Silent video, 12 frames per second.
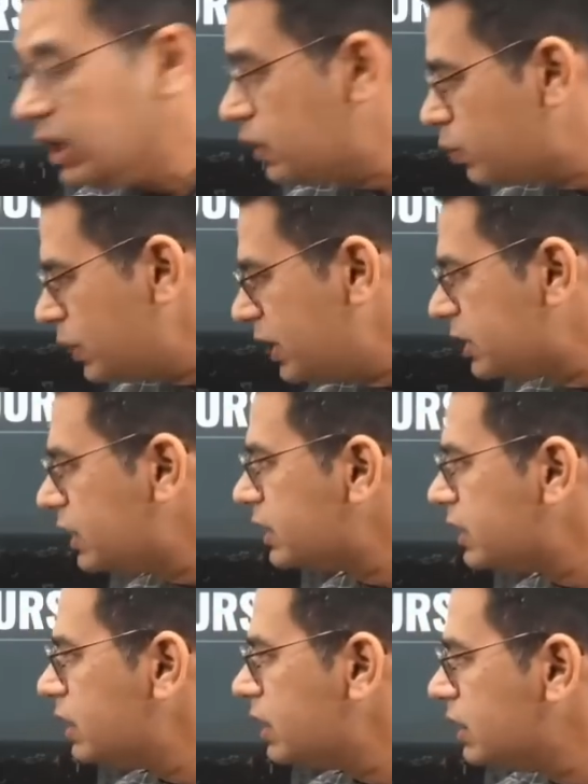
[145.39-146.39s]
equally
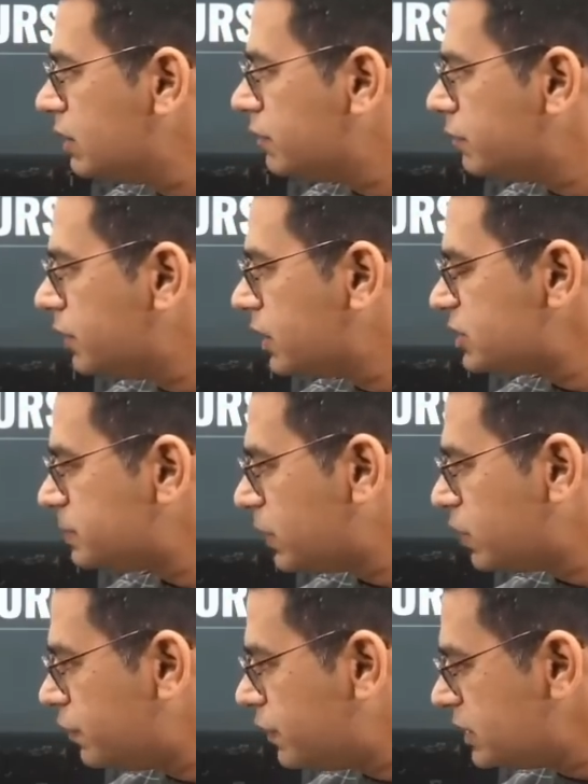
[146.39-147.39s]
tilted in with
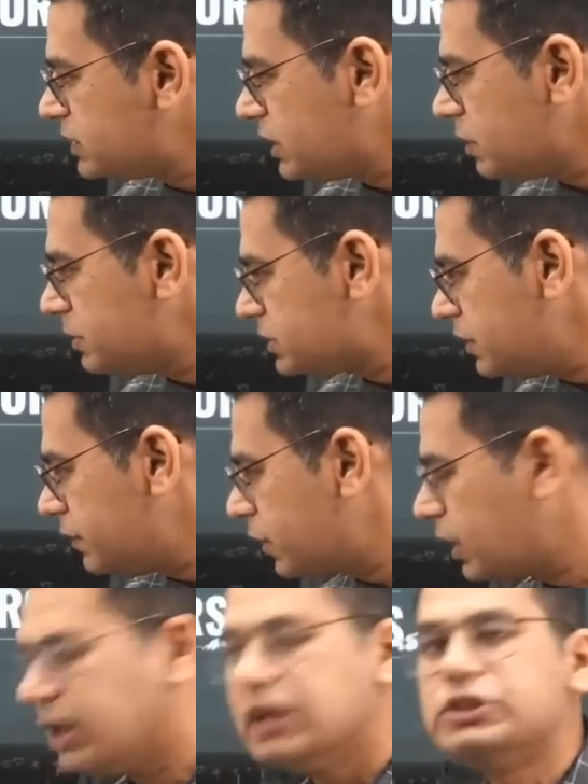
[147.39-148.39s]
respect to physics and chemistry
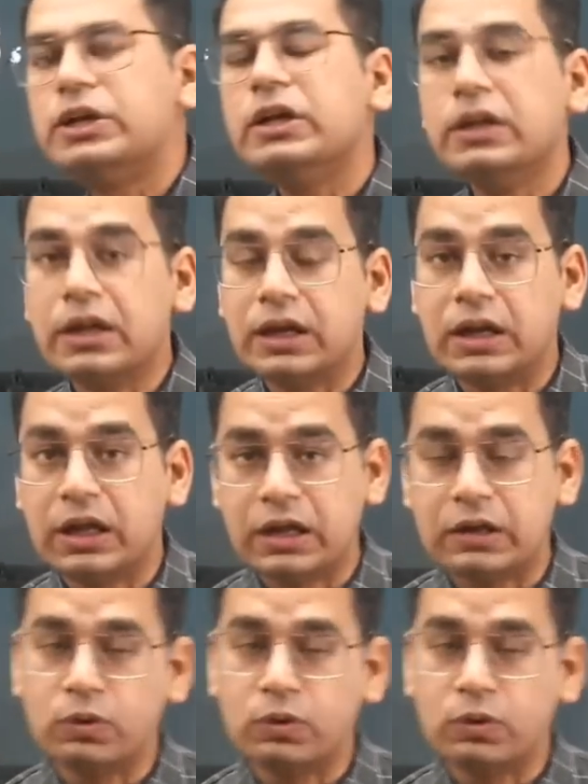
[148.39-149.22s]
for English and LR.